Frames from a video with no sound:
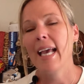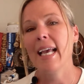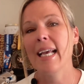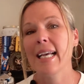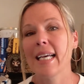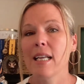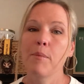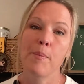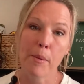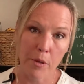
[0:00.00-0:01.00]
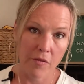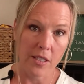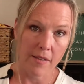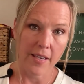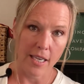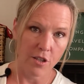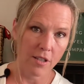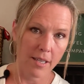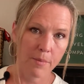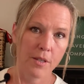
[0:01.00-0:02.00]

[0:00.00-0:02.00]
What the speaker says: And I'm a member of Disney Vacation Club,